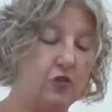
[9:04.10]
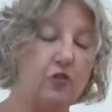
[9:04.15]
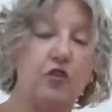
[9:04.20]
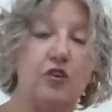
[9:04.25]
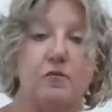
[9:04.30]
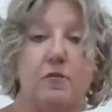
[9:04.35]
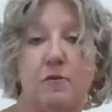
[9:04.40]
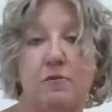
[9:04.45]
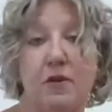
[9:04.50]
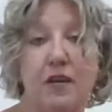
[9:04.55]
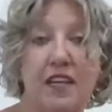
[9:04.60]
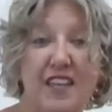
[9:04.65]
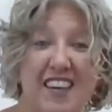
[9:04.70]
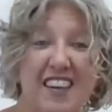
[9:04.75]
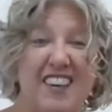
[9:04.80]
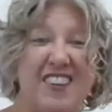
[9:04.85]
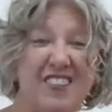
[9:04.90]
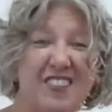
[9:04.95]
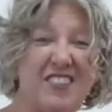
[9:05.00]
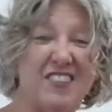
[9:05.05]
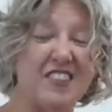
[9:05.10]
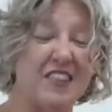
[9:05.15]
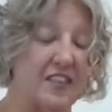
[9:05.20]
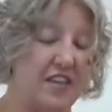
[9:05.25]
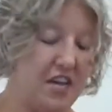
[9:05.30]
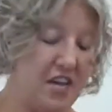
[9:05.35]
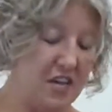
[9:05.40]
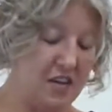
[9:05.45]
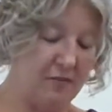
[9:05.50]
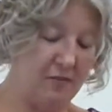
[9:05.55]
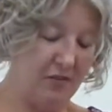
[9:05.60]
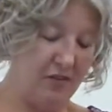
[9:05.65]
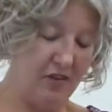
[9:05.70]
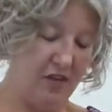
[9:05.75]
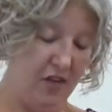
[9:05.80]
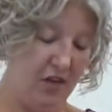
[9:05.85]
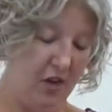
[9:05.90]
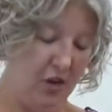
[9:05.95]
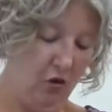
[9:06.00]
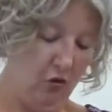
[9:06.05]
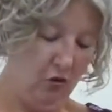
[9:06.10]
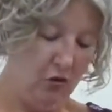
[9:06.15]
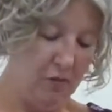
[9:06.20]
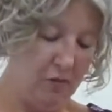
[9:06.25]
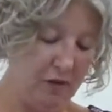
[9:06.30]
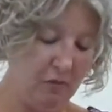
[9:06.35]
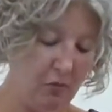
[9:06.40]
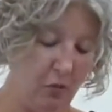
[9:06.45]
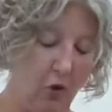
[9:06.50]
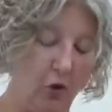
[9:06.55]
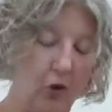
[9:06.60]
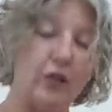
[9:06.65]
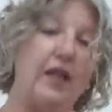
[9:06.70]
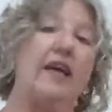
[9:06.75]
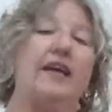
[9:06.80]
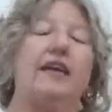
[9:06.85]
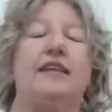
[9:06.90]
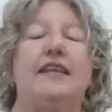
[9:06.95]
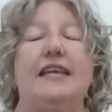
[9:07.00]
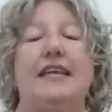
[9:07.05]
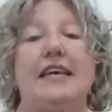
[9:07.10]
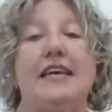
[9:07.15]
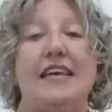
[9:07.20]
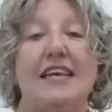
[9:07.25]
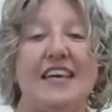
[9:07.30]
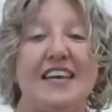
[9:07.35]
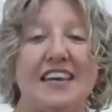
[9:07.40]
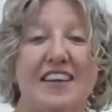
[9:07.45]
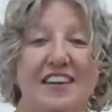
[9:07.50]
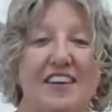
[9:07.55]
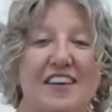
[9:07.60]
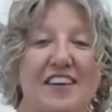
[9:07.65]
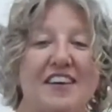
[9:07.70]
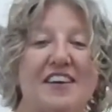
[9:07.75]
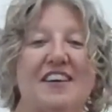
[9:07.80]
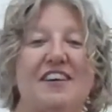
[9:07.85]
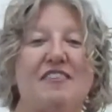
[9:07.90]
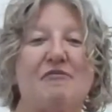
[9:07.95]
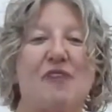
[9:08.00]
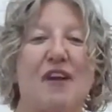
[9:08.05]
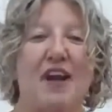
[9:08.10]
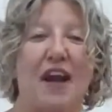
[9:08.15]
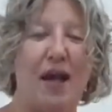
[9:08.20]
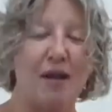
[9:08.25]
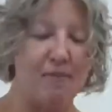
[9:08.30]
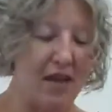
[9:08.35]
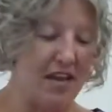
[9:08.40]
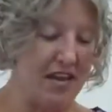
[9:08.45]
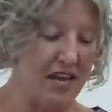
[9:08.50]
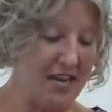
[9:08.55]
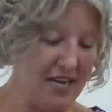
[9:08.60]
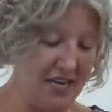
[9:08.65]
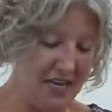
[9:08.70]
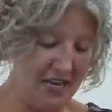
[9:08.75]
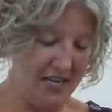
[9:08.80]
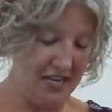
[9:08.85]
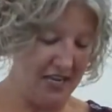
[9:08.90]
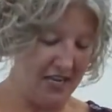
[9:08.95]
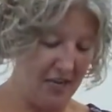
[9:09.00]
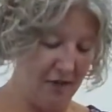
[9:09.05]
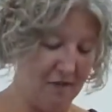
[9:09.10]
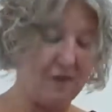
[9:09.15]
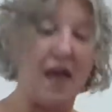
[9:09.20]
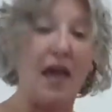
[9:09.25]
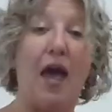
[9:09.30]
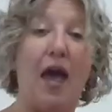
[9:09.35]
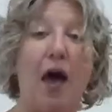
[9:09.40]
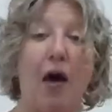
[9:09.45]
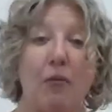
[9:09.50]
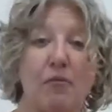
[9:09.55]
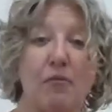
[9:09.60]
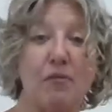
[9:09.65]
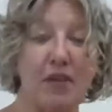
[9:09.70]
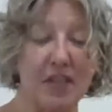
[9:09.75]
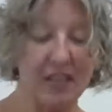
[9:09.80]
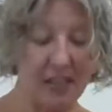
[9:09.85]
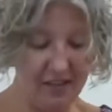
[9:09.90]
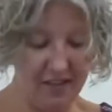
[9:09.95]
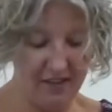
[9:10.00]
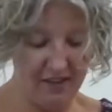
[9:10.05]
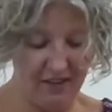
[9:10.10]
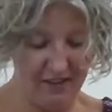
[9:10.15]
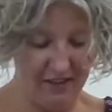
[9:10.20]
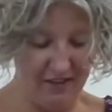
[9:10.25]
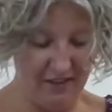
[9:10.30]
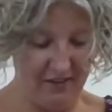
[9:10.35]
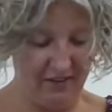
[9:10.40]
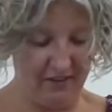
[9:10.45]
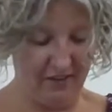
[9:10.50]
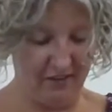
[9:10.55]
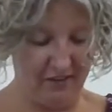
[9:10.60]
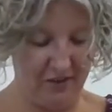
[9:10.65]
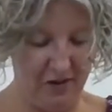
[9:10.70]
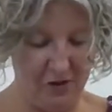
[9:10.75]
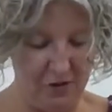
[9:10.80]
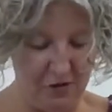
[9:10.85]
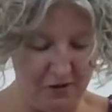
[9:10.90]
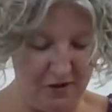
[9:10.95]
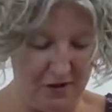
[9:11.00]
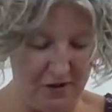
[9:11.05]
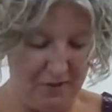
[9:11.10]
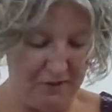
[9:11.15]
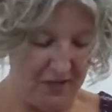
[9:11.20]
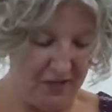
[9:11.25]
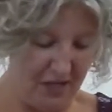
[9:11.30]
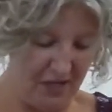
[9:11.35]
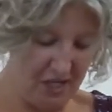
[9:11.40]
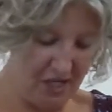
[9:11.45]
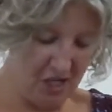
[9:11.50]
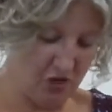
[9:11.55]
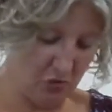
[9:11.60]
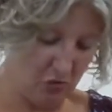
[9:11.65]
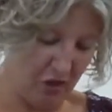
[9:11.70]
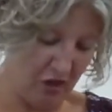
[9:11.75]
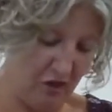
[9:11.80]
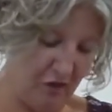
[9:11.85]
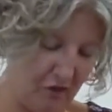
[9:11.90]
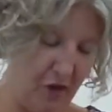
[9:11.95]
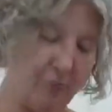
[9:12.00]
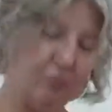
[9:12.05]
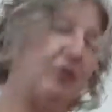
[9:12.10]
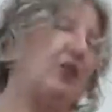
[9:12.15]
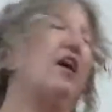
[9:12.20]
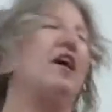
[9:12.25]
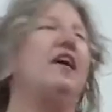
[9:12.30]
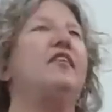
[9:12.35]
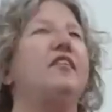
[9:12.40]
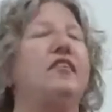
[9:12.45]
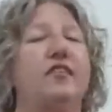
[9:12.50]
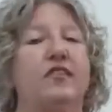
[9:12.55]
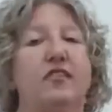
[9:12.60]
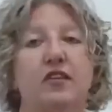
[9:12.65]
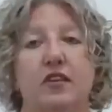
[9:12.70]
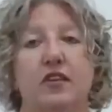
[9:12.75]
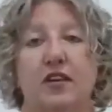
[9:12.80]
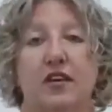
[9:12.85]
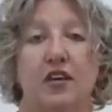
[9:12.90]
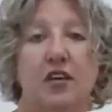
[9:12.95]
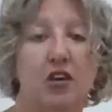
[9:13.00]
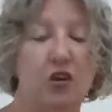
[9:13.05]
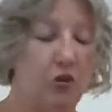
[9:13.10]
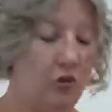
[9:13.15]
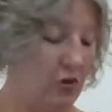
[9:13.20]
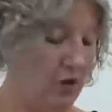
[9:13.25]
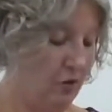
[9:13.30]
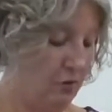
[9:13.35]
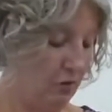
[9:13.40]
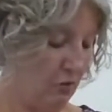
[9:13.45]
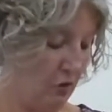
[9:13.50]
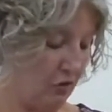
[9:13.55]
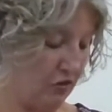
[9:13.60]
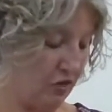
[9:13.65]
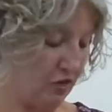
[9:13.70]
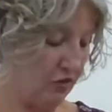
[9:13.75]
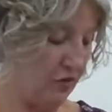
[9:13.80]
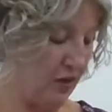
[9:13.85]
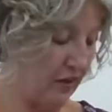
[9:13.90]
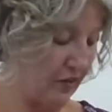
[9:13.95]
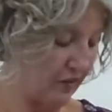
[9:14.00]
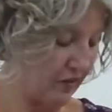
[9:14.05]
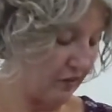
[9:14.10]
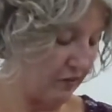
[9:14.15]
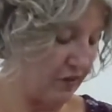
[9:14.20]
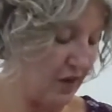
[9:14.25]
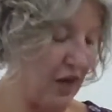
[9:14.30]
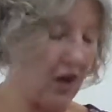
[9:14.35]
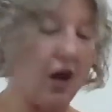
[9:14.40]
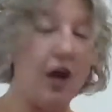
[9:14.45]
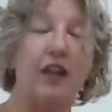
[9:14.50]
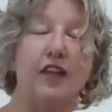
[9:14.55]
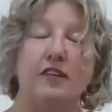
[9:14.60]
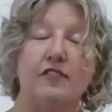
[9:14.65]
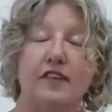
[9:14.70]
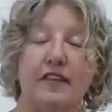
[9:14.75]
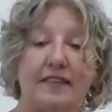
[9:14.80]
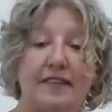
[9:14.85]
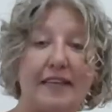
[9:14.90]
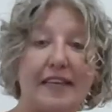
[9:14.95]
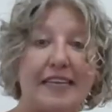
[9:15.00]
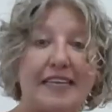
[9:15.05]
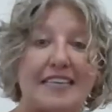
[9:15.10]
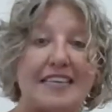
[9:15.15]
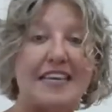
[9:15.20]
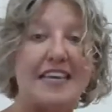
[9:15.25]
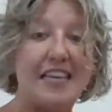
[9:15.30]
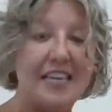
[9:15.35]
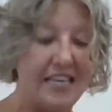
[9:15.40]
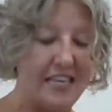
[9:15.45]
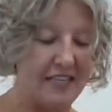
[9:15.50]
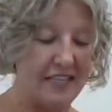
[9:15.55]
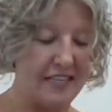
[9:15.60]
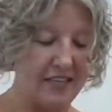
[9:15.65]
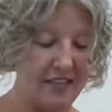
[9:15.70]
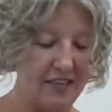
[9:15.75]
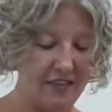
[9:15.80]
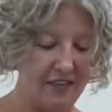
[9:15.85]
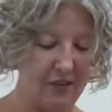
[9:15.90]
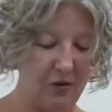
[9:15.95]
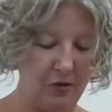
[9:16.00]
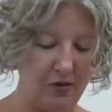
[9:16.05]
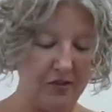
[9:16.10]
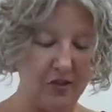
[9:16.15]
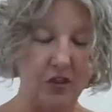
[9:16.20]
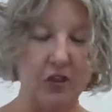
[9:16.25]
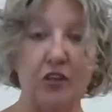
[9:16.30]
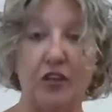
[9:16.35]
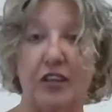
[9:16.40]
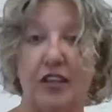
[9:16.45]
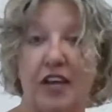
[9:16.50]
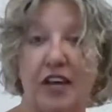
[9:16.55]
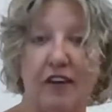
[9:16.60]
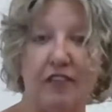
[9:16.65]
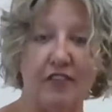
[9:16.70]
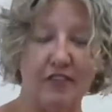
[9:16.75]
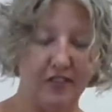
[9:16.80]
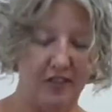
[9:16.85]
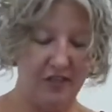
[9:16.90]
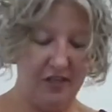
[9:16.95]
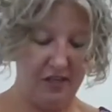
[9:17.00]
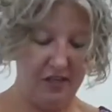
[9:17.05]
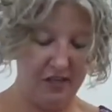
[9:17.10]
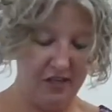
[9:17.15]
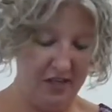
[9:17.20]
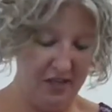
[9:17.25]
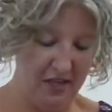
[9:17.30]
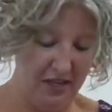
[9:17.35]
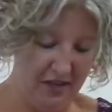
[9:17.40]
who could be picky eaters at times would be more likely to eat what I made if they helped me make it. So it's just really fun. Plus, most of us, if not all of us, like to eat, so it's a good life skill,